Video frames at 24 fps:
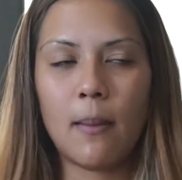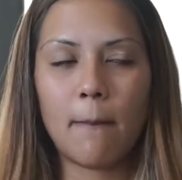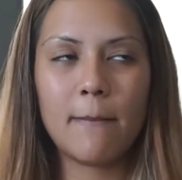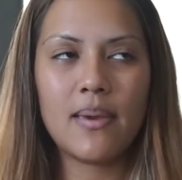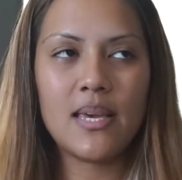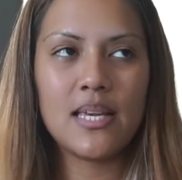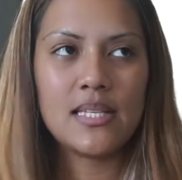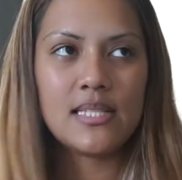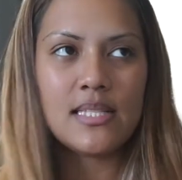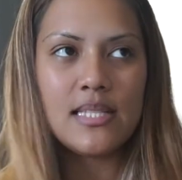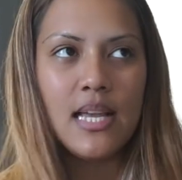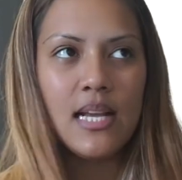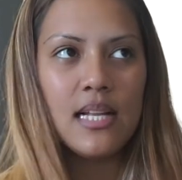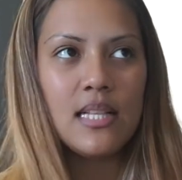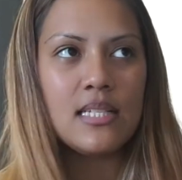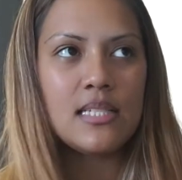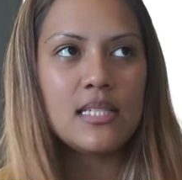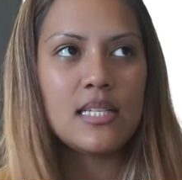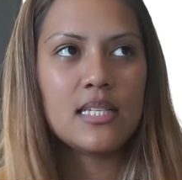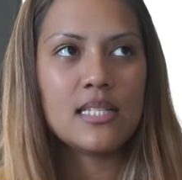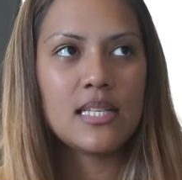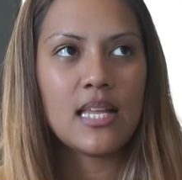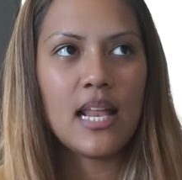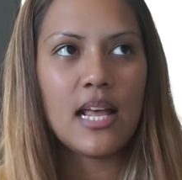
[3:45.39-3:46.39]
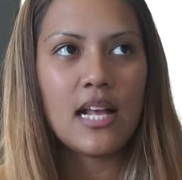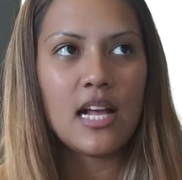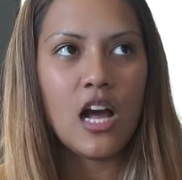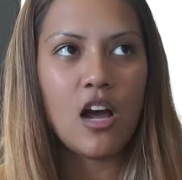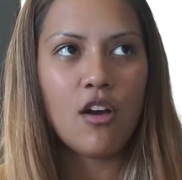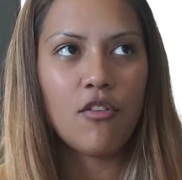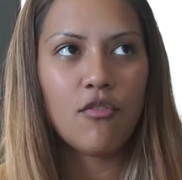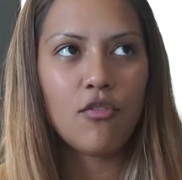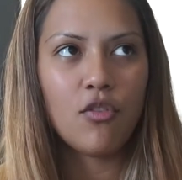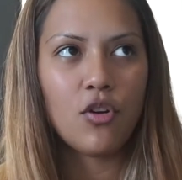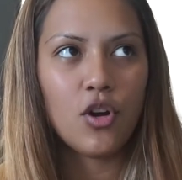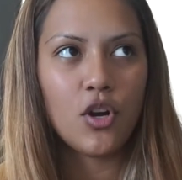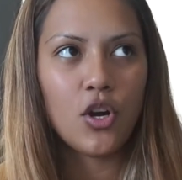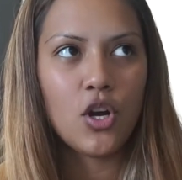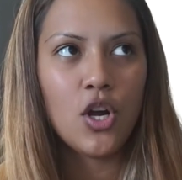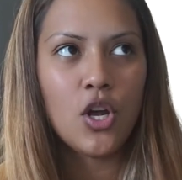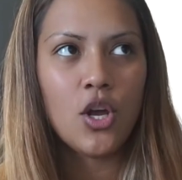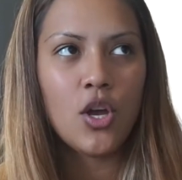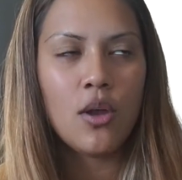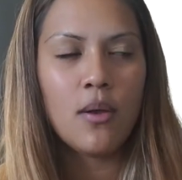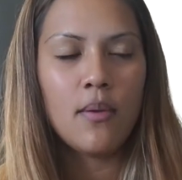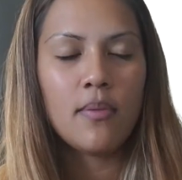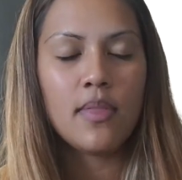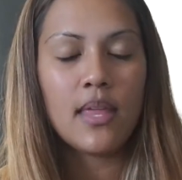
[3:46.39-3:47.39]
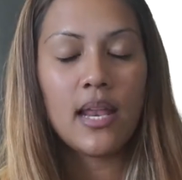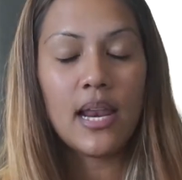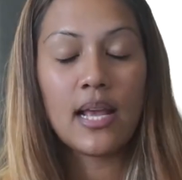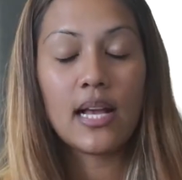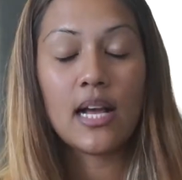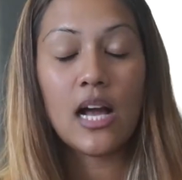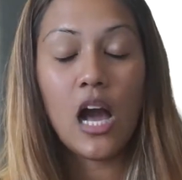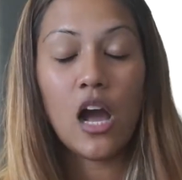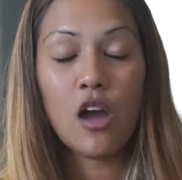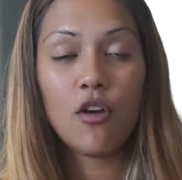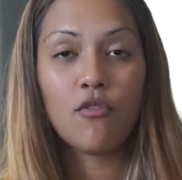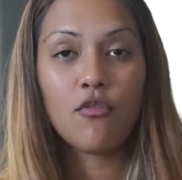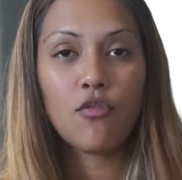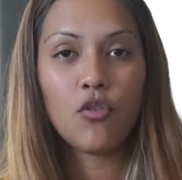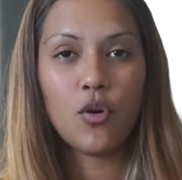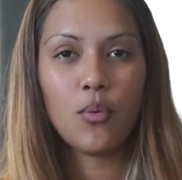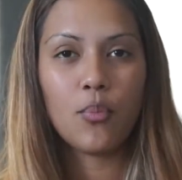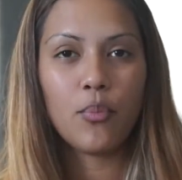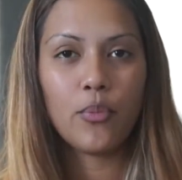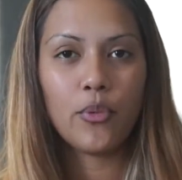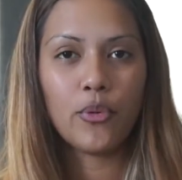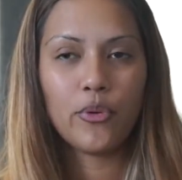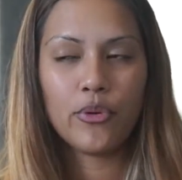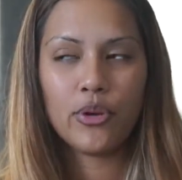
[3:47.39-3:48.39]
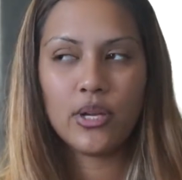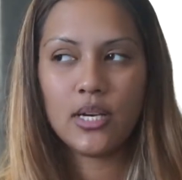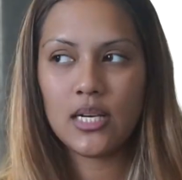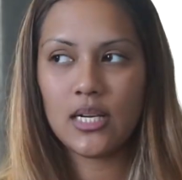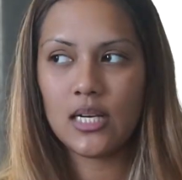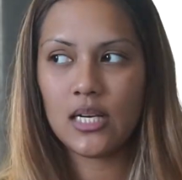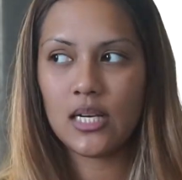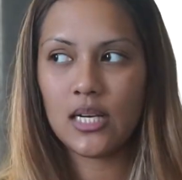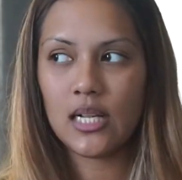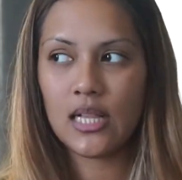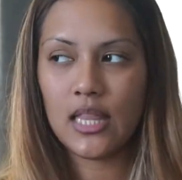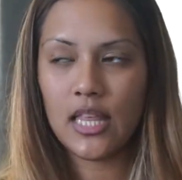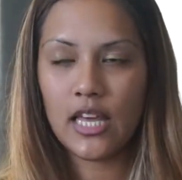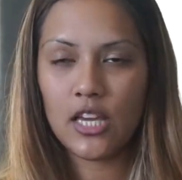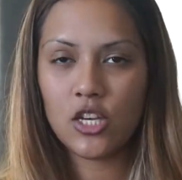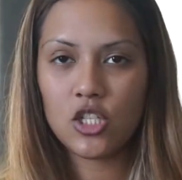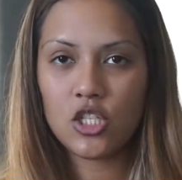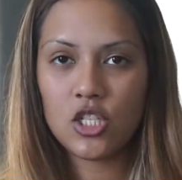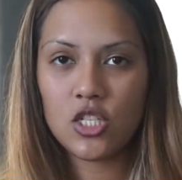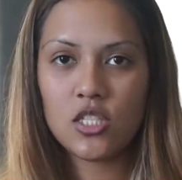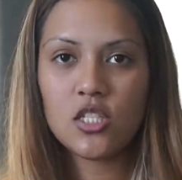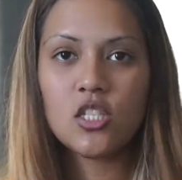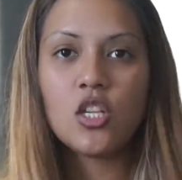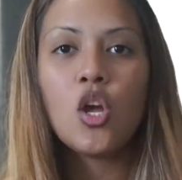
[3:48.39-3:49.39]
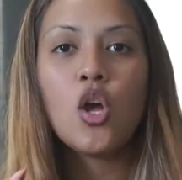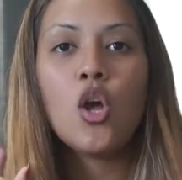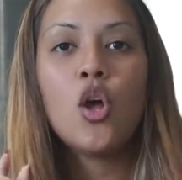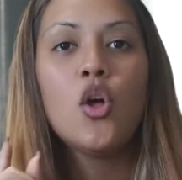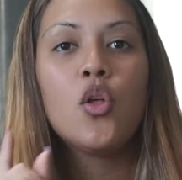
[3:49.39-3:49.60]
piece necklaces that I got for, that I got from Marina Collections.